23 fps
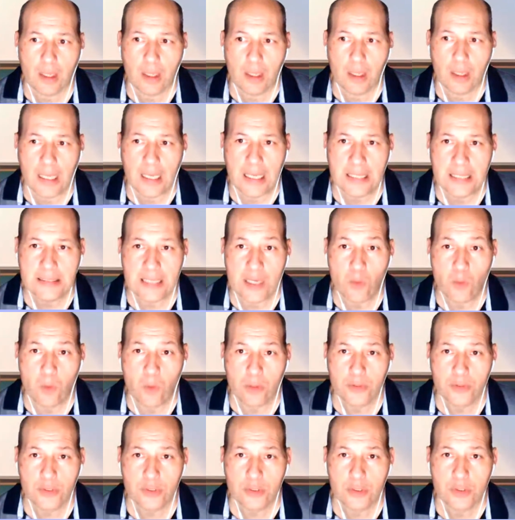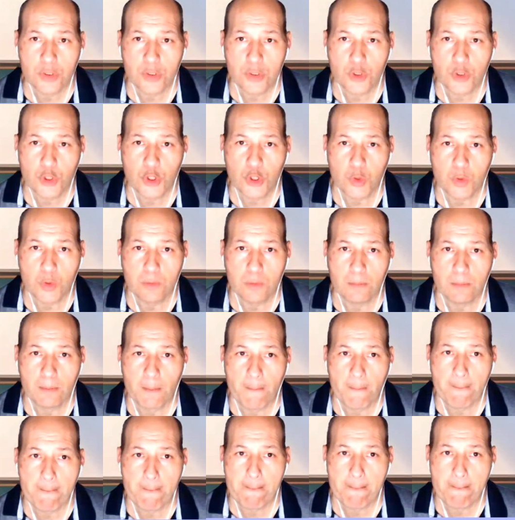And I want to
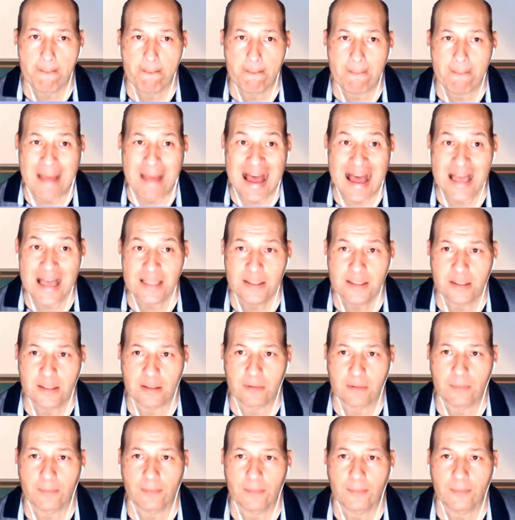add